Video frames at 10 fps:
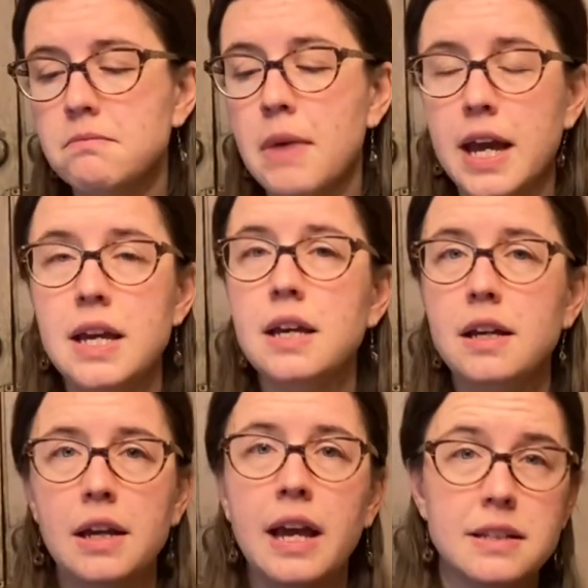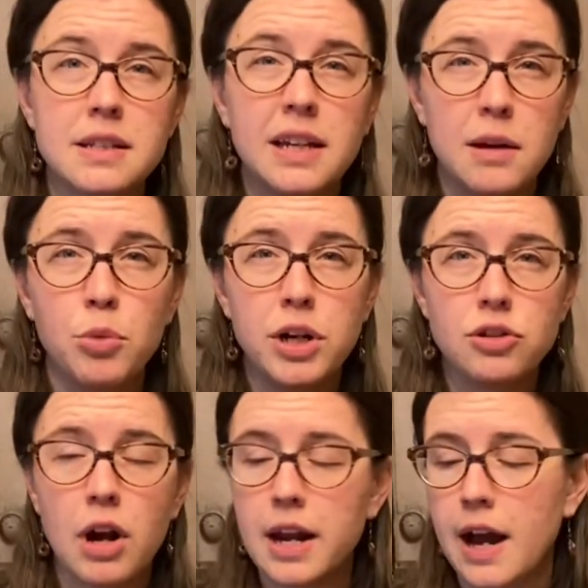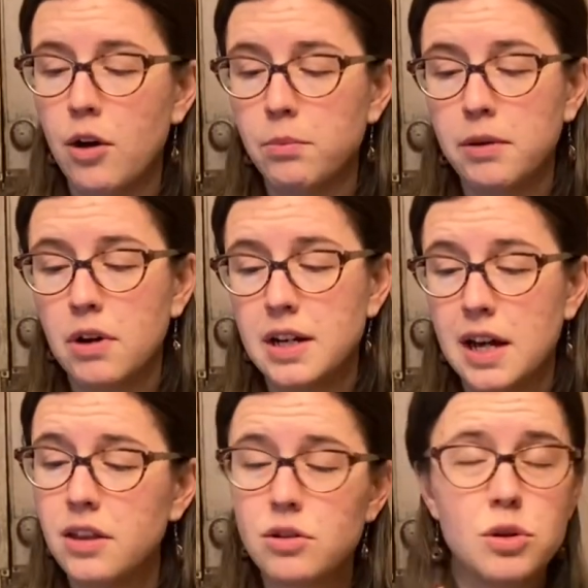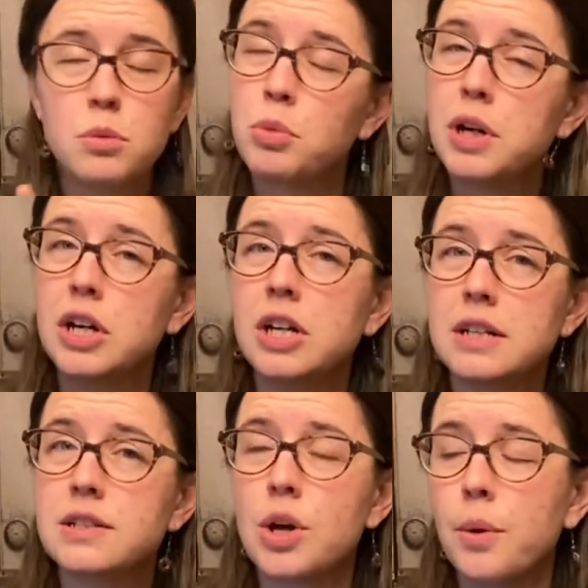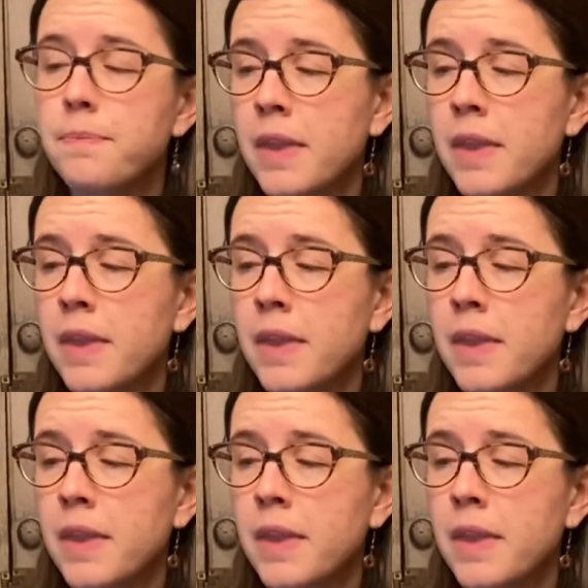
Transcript: my hands can get pretty dried out, but right now they're doing pretty good. So